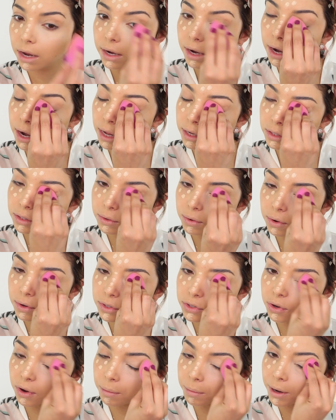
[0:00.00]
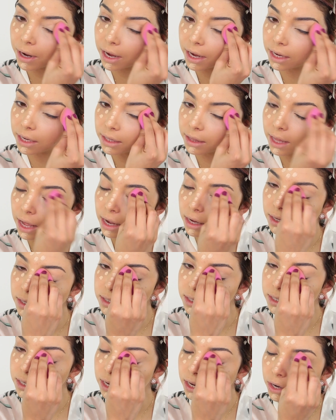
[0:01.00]
I like to also apply that
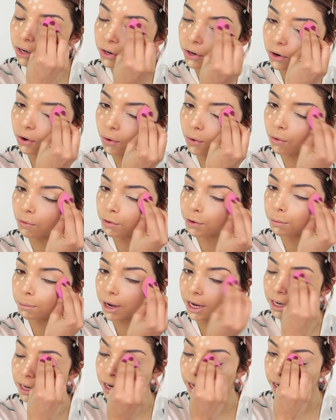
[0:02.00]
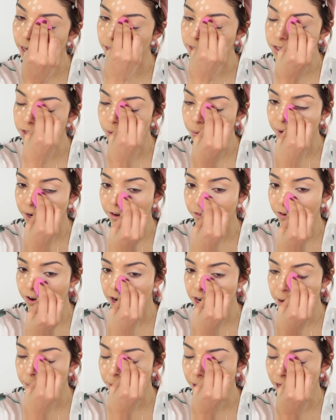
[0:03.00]
concealer over my lid. So whatever
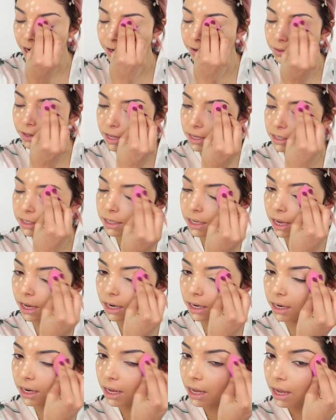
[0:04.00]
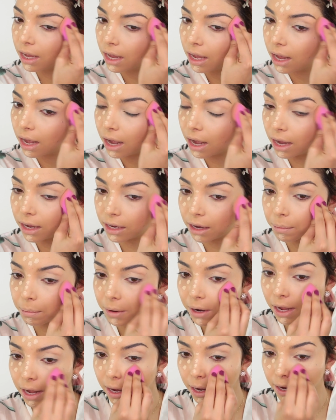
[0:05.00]
I applied on the skin, I
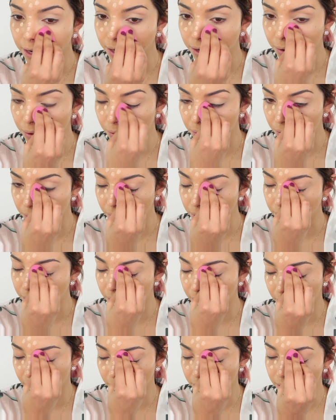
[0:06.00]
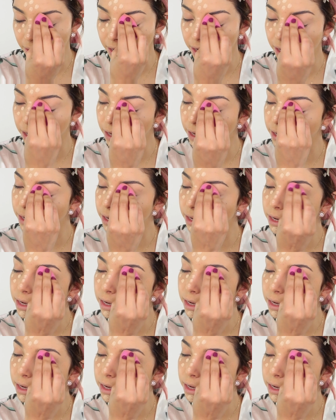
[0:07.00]
applied on the lid.